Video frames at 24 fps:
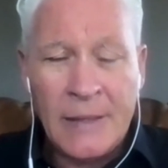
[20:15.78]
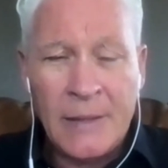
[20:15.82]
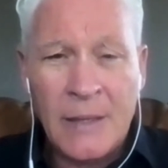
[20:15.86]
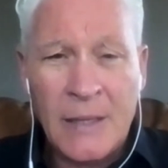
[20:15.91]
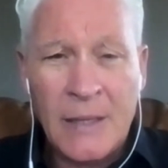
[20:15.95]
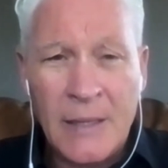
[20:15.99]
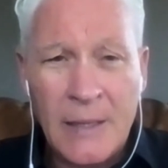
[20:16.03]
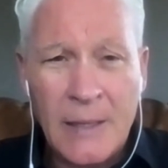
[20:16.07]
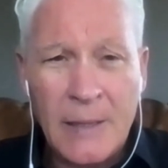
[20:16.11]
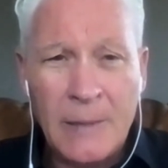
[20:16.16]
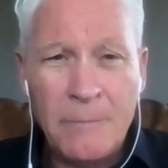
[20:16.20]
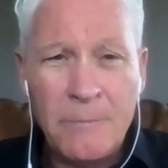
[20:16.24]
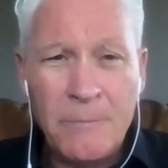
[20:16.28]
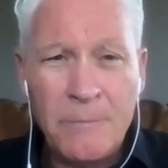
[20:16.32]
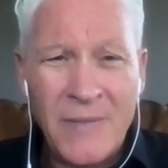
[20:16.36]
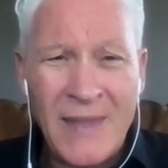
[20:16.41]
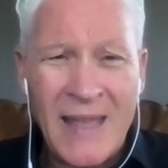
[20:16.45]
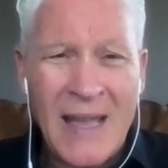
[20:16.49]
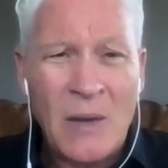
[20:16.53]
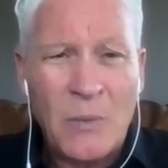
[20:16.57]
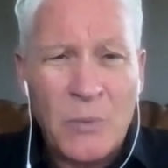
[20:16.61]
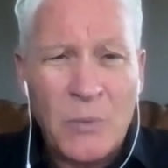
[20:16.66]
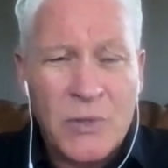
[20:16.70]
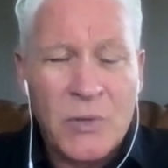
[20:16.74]

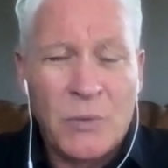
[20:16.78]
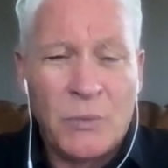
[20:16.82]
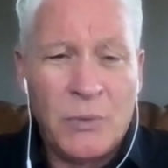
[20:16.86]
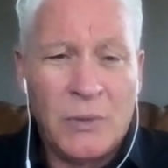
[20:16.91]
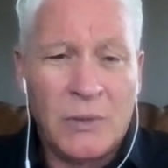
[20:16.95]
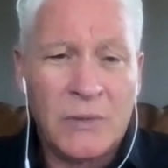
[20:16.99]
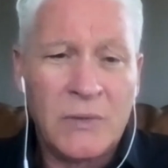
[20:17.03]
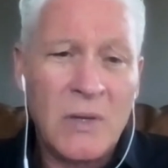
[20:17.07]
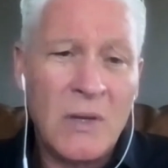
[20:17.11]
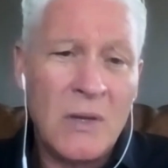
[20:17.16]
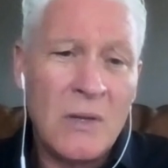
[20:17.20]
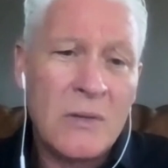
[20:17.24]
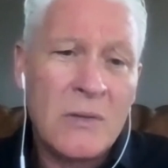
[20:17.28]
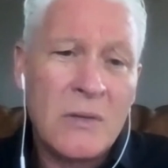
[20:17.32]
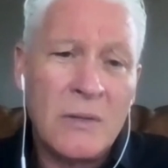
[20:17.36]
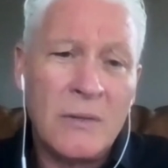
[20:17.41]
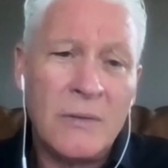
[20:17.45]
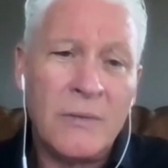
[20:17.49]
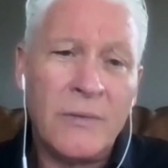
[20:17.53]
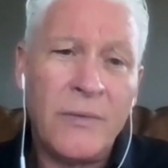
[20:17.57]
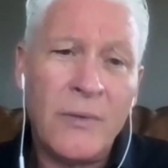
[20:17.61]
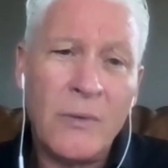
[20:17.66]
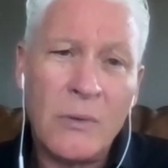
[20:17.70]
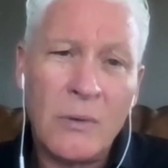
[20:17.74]
That was a real
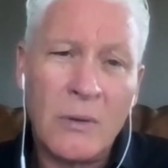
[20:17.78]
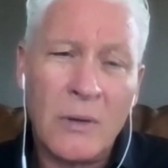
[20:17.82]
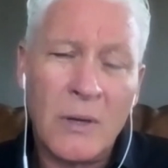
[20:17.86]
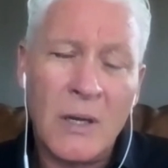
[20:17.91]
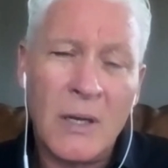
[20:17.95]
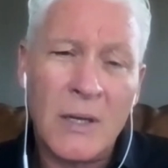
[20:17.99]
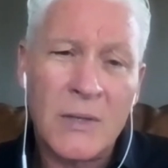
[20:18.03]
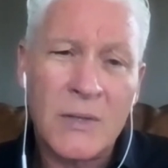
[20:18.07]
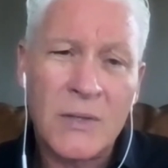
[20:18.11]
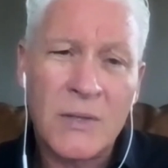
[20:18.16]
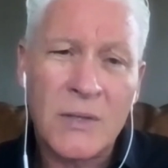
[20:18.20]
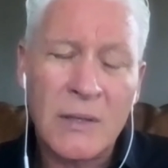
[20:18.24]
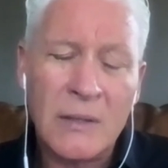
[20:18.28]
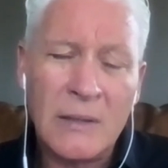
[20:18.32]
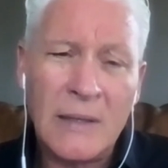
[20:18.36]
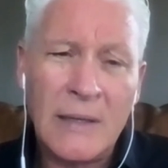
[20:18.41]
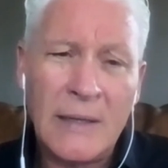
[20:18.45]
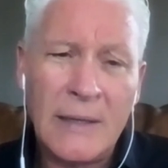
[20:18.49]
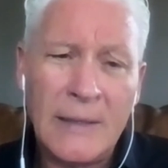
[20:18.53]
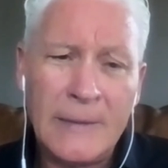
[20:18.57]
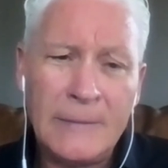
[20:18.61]
tension for us.